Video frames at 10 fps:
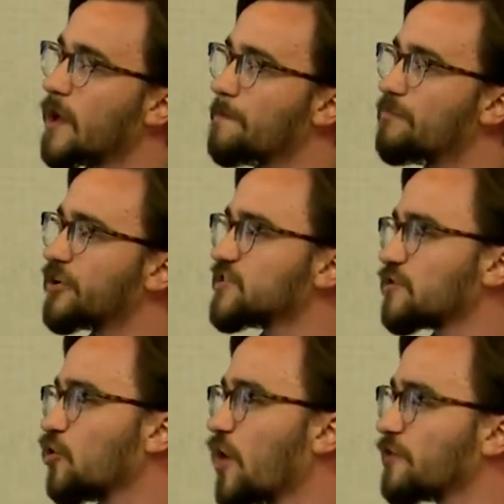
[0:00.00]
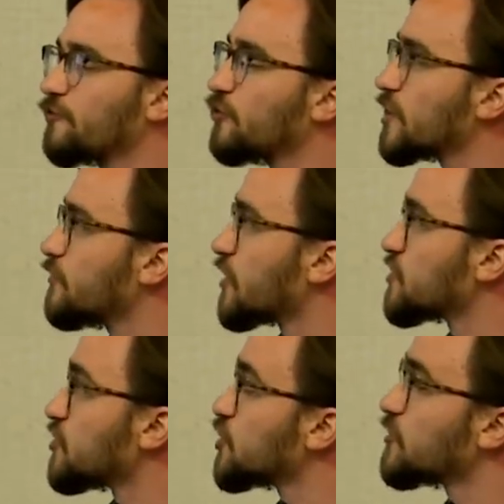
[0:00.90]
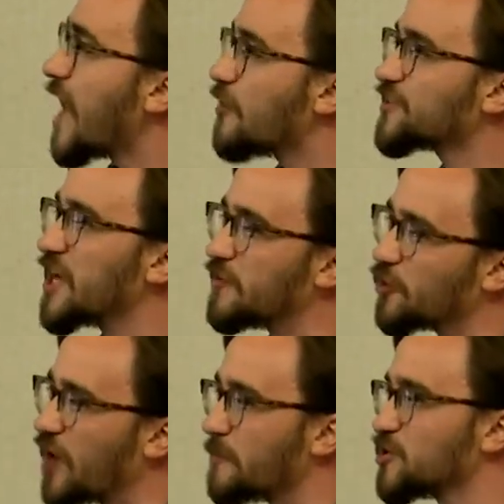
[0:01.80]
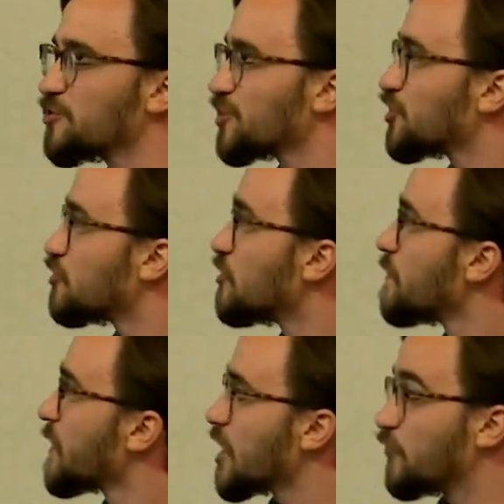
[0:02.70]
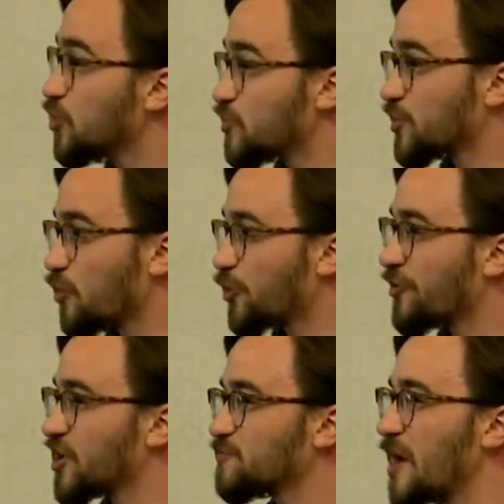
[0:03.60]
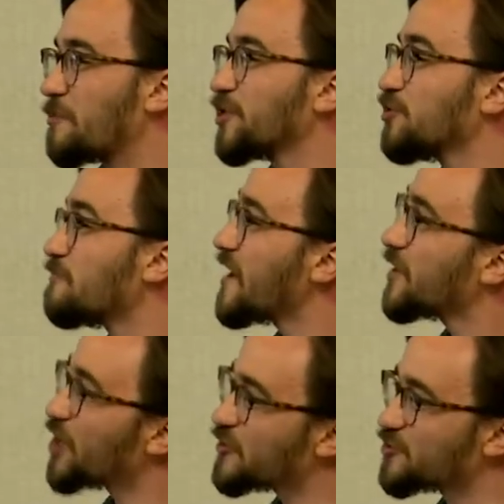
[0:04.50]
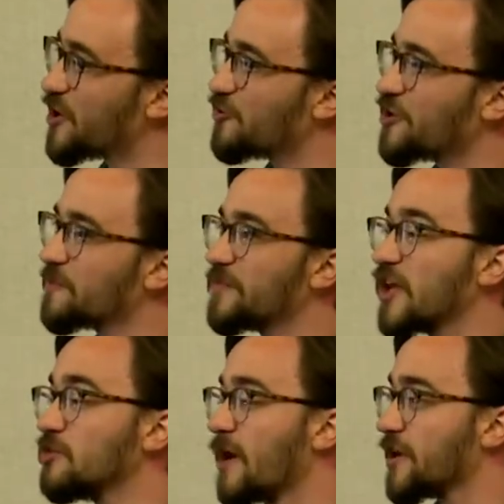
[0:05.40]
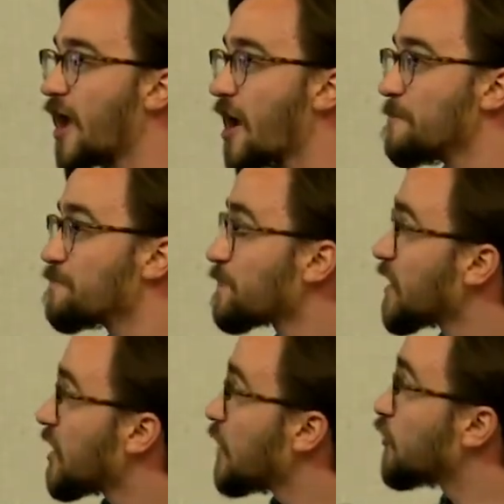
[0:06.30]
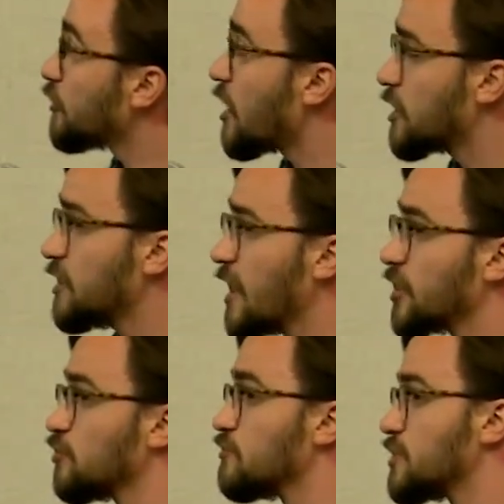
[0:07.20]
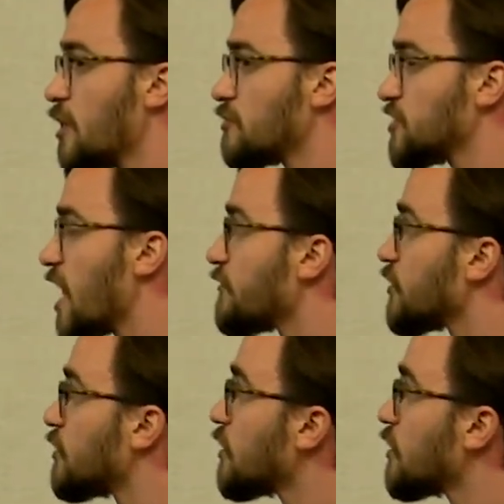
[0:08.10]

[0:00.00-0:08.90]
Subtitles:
but it doesn't quite fully fix it. So now it's kind of a crapshoot. If you use the corner radius property, you might get off-screen rendering, and you might not. If you're lucky and you don't have it,